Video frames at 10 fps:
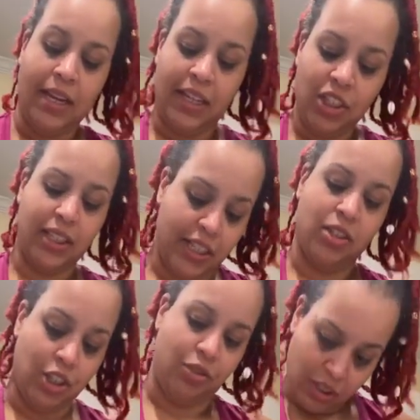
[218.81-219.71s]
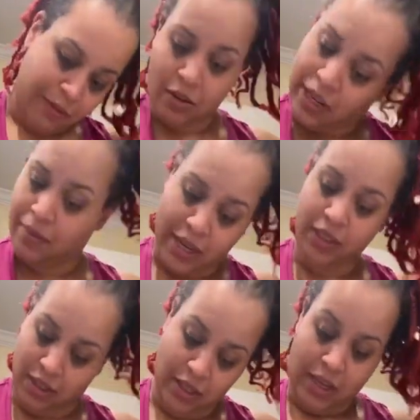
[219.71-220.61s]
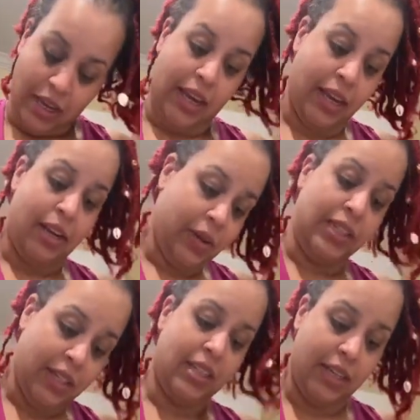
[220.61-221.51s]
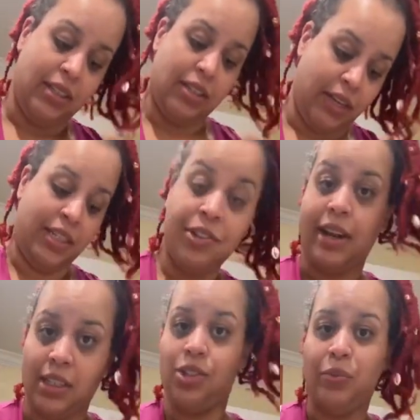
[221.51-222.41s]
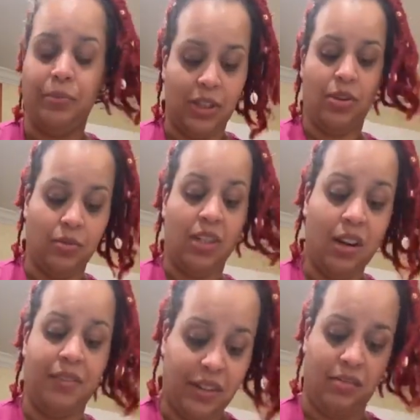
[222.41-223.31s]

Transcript: This just gets the juices flowing in the meat, and what it does is it tenderizes it so it won't be so tough. And